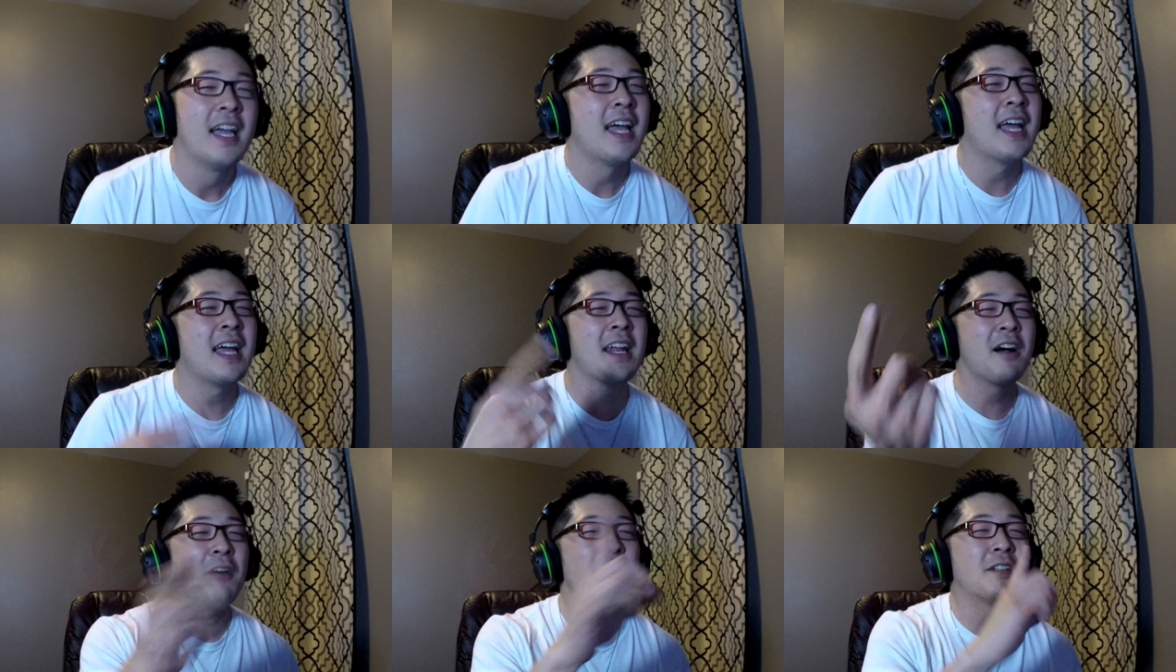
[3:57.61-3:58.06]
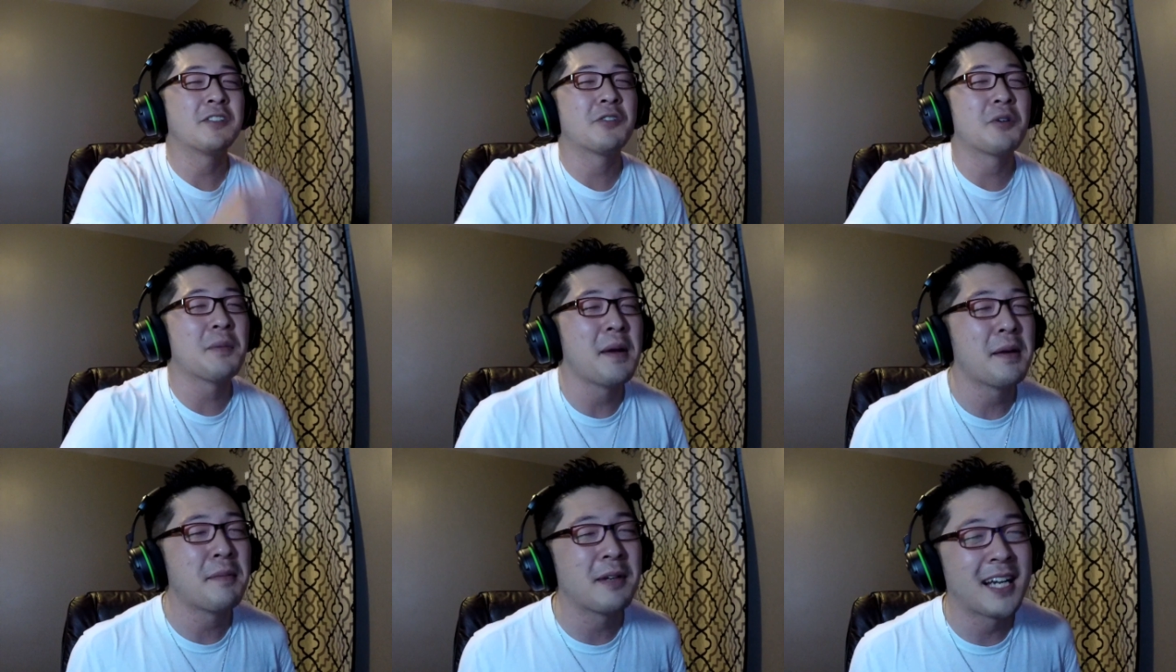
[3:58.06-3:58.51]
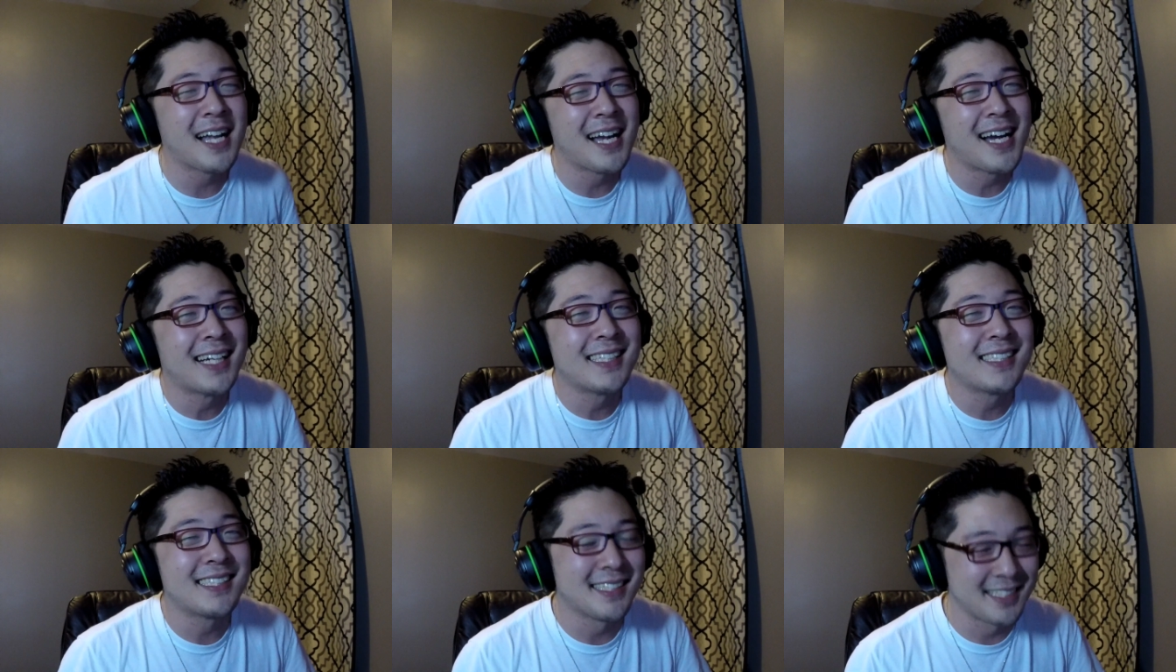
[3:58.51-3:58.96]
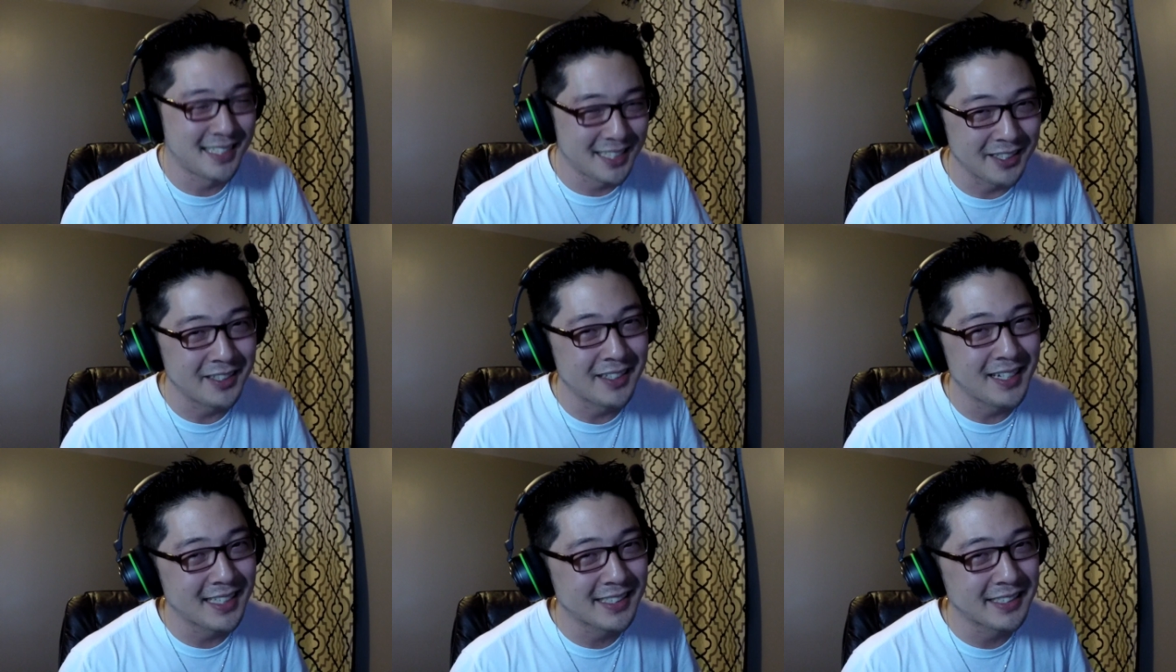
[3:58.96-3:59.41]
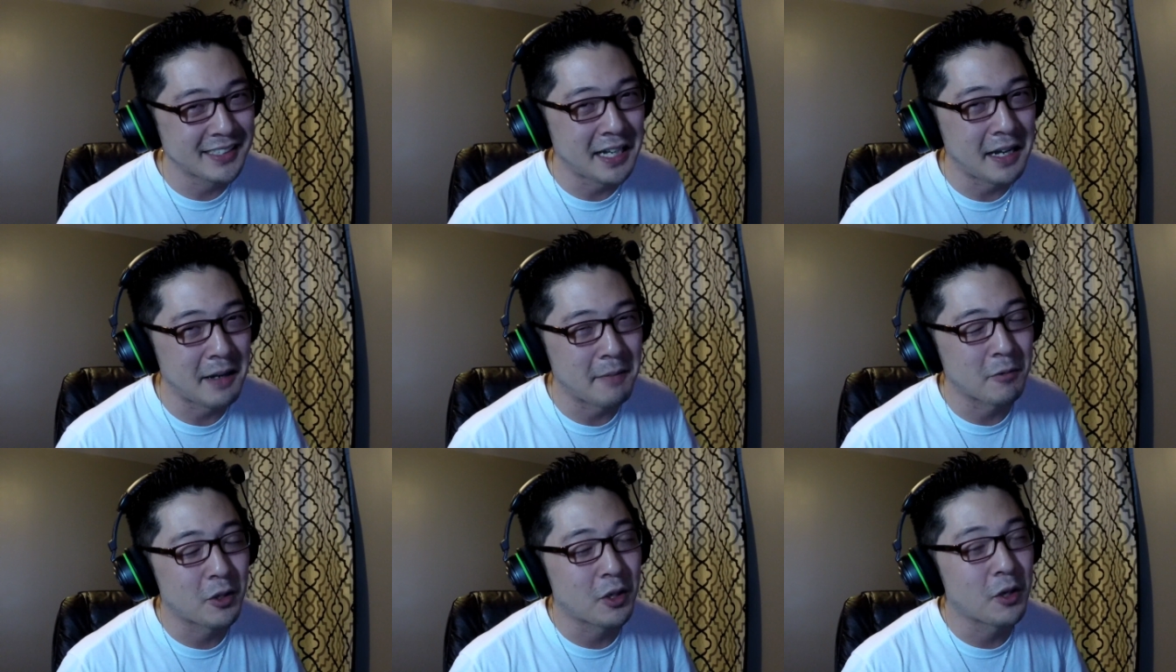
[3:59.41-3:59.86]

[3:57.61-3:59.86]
And always remember, guys, until next time,